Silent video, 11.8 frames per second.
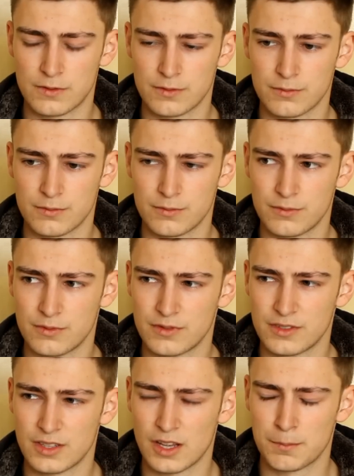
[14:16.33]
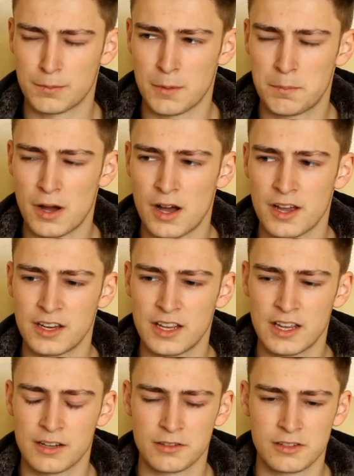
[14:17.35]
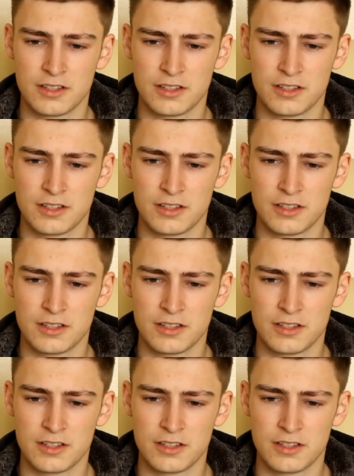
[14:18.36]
of a pioneer